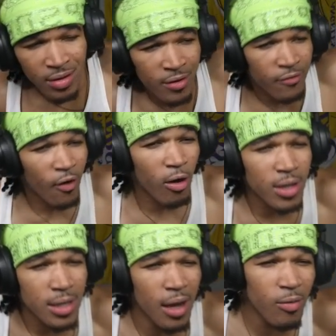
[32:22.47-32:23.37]
fall
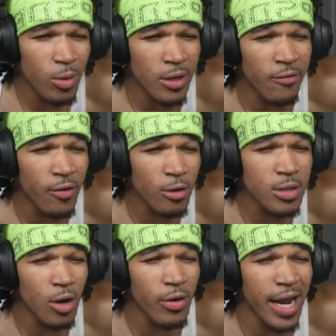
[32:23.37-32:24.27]
in love with the first
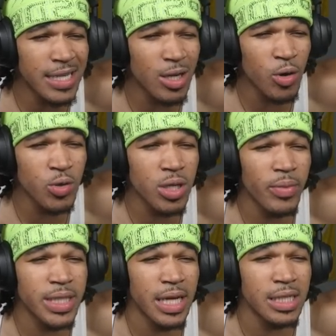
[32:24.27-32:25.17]
girl that show you some
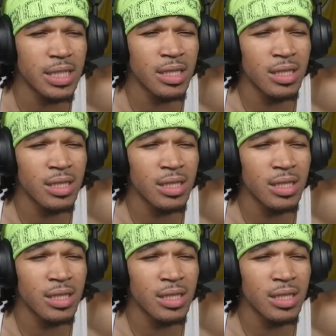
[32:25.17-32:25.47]
attention.